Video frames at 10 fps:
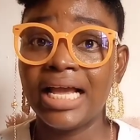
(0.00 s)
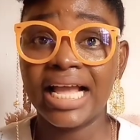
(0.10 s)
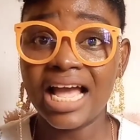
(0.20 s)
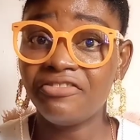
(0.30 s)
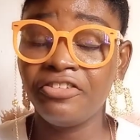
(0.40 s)

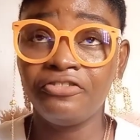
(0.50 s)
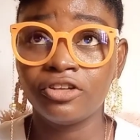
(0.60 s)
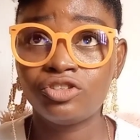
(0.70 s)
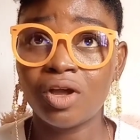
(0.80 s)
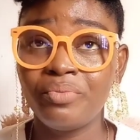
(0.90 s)
Kathy, for
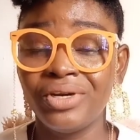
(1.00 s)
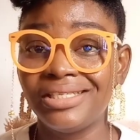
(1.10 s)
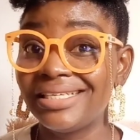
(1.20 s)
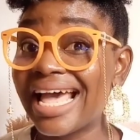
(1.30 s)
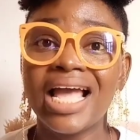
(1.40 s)
some
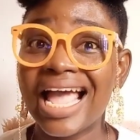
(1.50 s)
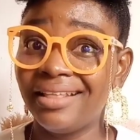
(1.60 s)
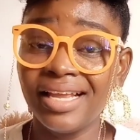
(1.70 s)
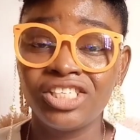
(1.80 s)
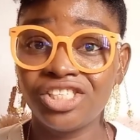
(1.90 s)
reason, I
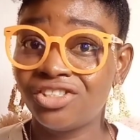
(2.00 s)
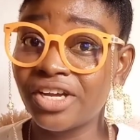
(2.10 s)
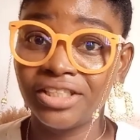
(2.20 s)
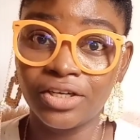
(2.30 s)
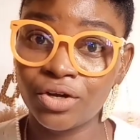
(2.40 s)
think she's not
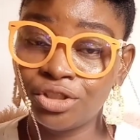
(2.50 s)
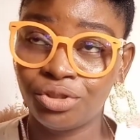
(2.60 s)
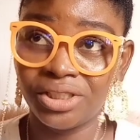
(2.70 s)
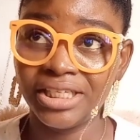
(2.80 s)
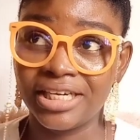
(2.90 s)
in the
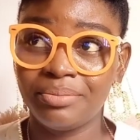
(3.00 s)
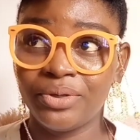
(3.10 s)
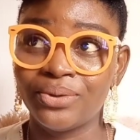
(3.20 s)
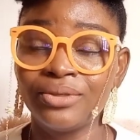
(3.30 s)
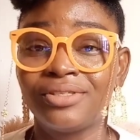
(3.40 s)
country yet,
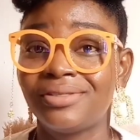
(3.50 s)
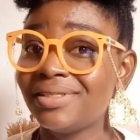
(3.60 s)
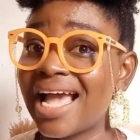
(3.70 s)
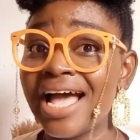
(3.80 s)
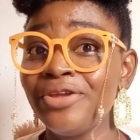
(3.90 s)
because
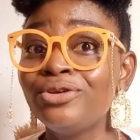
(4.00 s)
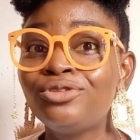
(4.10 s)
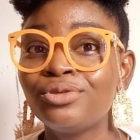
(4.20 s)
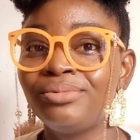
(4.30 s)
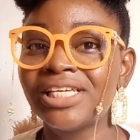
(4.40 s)
her
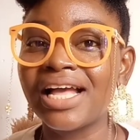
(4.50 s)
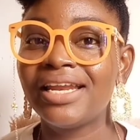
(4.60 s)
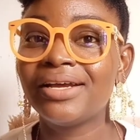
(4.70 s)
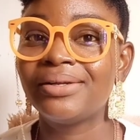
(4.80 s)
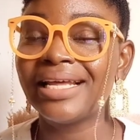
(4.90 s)
YouTube
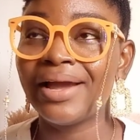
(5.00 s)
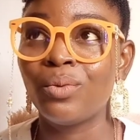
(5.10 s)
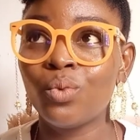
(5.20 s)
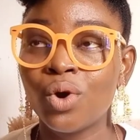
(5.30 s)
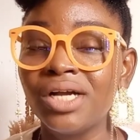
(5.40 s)
channel that I
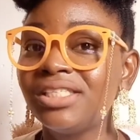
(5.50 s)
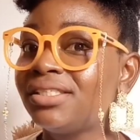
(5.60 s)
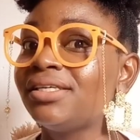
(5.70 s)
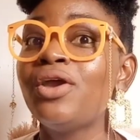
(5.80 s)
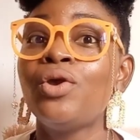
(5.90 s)

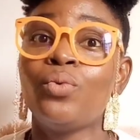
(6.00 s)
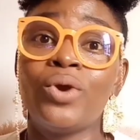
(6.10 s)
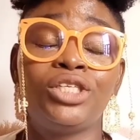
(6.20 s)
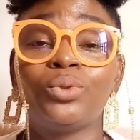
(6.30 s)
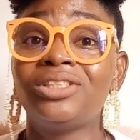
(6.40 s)
watched,
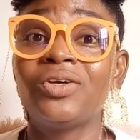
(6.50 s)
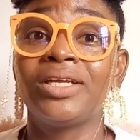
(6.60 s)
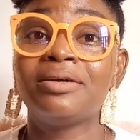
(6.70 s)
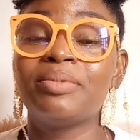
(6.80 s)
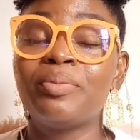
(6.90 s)
where she was
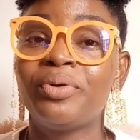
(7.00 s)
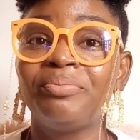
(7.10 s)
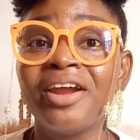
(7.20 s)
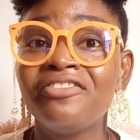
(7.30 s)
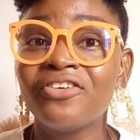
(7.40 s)
talking about
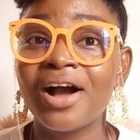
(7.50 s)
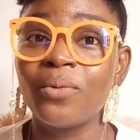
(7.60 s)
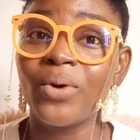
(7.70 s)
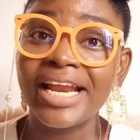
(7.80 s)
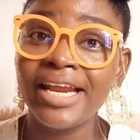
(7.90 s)
preparing for her
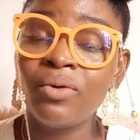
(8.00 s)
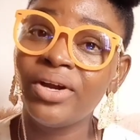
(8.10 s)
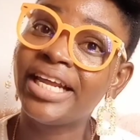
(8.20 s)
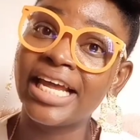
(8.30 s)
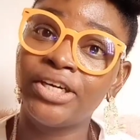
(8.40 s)
wedding
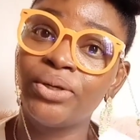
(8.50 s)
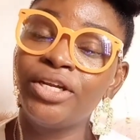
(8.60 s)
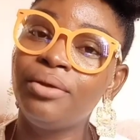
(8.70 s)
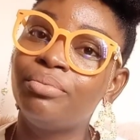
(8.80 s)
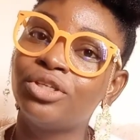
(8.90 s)
with
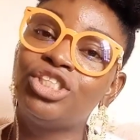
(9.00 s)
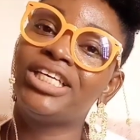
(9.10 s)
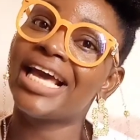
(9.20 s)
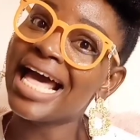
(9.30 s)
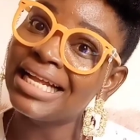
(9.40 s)
Gedoni, but she
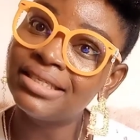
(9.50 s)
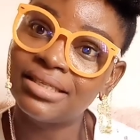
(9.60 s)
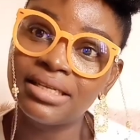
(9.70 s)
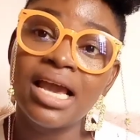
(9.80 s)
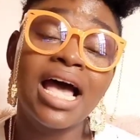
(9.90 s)
can't
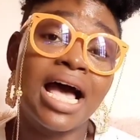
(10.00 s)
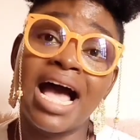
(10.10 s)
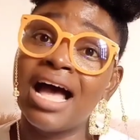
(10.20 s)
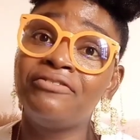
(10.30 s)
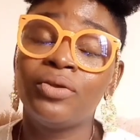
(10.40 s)

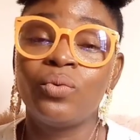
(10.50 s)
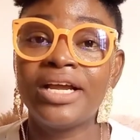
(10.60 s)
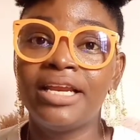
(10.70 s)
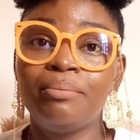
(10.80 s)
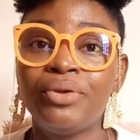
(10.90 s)
have the
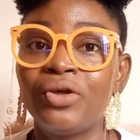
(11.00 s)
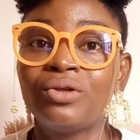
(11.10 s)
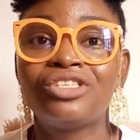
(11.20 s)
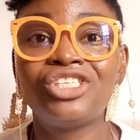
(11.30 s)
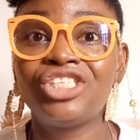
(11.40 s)
wedding
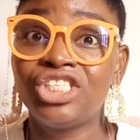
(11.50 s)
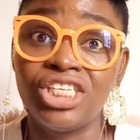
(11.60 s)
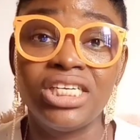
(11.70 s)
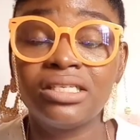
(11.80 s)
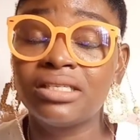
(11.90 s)
because she
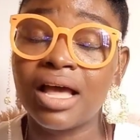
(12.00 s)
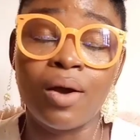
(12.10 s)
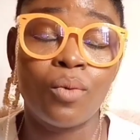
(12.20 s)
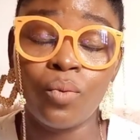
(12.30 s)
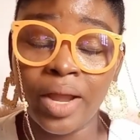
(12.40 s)
is
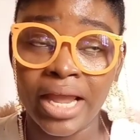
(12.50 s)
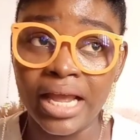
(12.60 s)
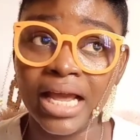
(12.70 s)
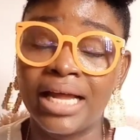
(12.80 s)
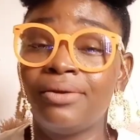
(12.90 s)

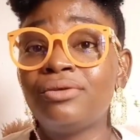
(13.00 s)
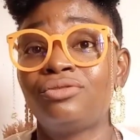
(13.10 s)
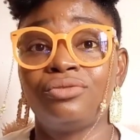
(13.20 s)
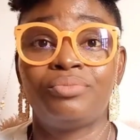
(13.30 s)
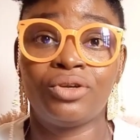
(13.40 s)
away, and
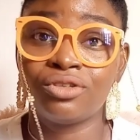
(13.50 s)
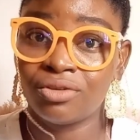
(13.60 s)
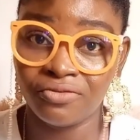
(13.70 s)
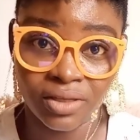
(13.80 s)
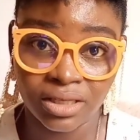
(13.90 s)
also because
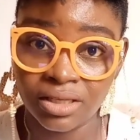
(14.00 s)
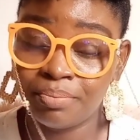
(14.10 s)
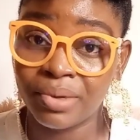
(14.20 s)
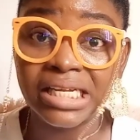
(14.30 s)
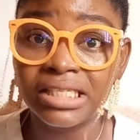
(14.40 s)
of the
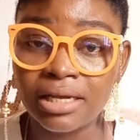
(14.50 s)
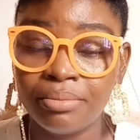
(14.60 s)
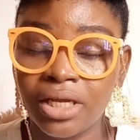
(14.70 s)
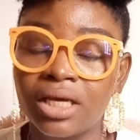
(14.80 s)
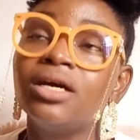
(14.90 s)

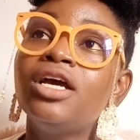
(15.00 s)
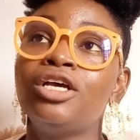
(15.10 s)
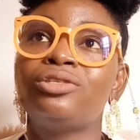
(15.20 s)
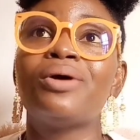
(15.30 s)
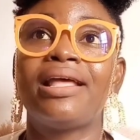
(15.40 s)
pandemic.
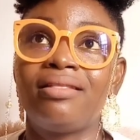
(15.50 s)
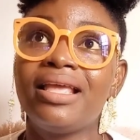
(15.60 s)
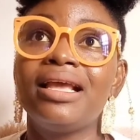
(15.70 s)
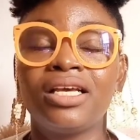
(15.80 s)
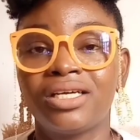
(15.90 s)
So I
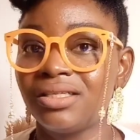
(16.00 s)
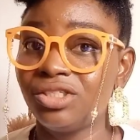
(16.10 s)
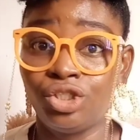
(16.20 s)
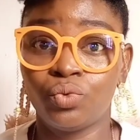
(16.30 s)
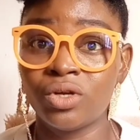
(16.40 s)
think
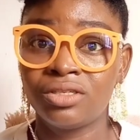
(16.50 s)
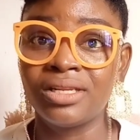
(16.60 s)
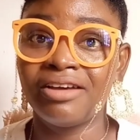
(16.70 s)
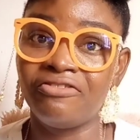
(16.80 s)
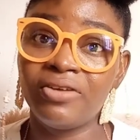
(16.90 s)
she wasn't
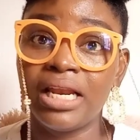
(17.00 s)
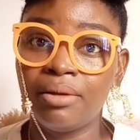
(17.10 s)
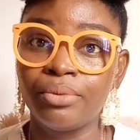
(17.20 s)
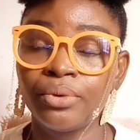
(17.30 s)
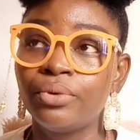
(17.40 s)

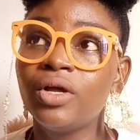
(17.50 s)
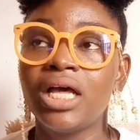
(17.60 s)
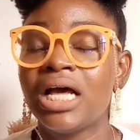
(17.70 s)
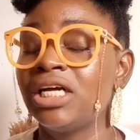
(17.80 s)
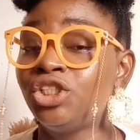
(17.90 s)
available
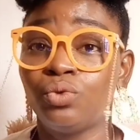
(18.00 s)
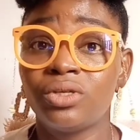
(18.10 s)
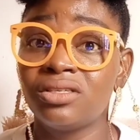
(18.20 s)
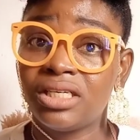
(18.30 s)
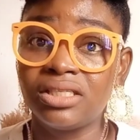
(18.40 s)
and she
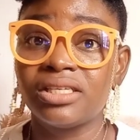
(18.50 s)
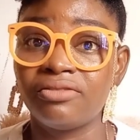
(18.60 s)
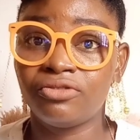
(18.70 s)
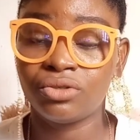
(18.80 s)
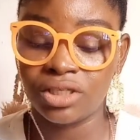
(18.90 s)
wasn't
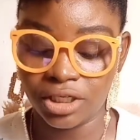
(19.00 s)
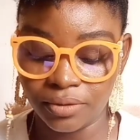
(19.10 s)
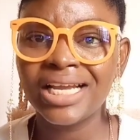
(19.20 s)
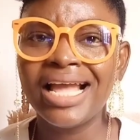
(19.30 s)
interviewed there.